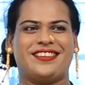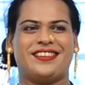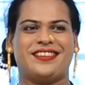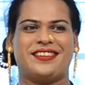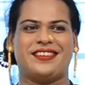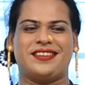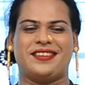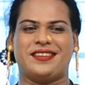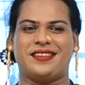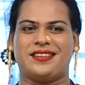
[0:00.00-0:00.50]

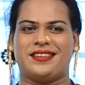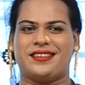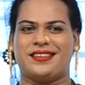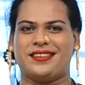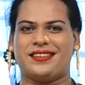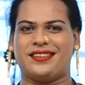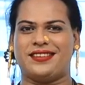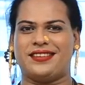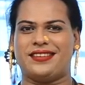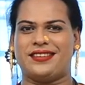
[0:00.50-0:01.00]

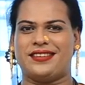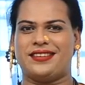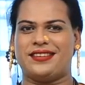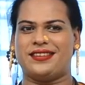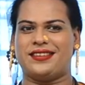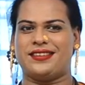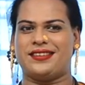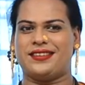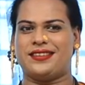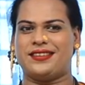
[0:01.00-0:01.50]

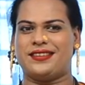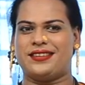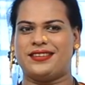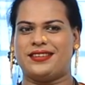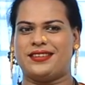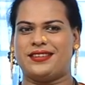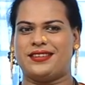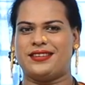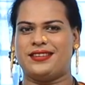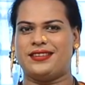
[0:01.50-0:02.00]

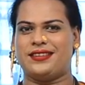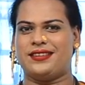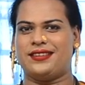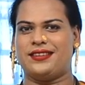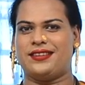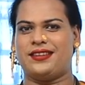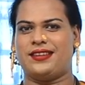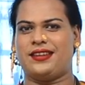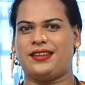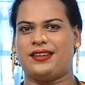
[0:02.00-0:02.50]

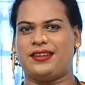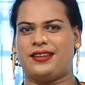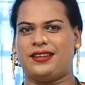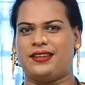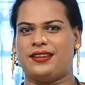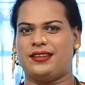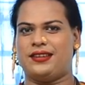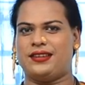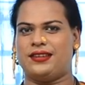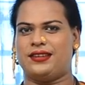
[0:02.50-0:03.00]

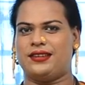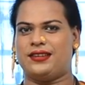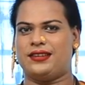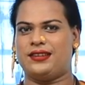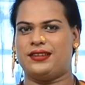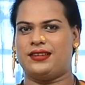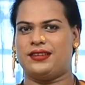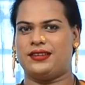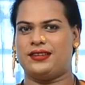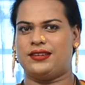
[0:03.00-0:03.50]

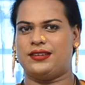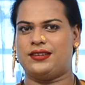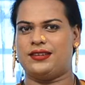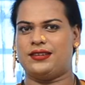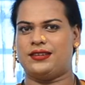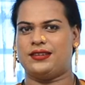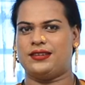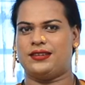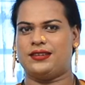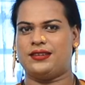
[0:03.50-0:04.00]

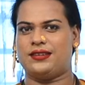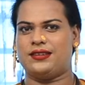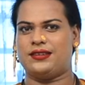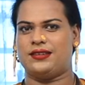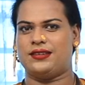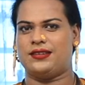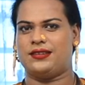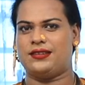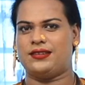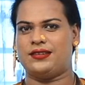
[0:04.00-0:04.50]

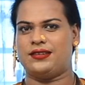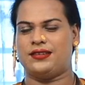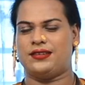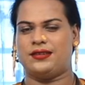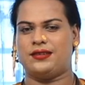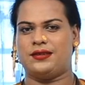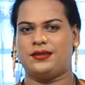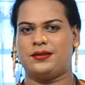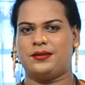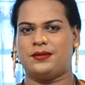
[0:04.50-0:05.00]

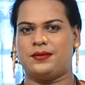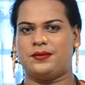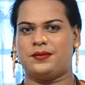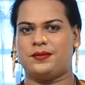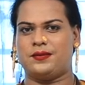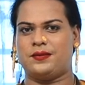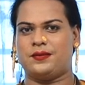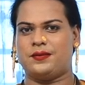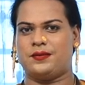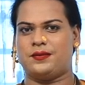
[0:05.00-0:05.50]

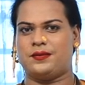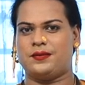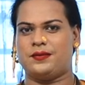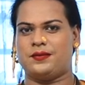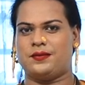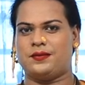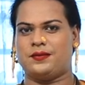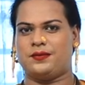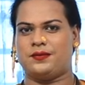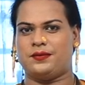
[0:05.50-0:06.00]

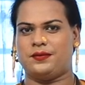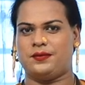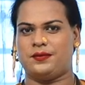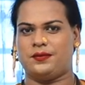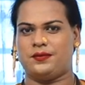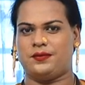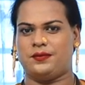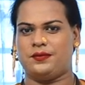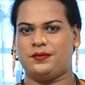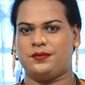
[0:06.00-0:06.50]

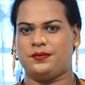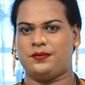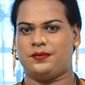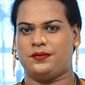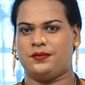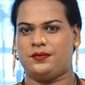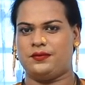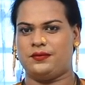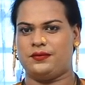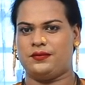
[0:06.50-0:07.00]

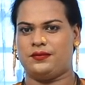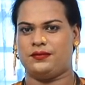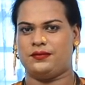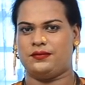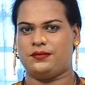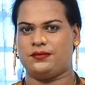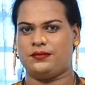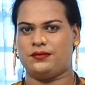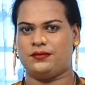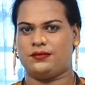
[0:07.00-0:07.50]

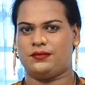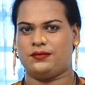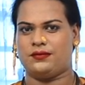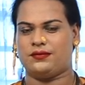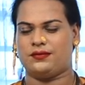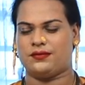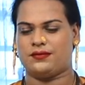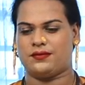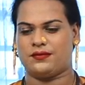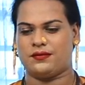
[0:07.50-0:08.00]
[no speech]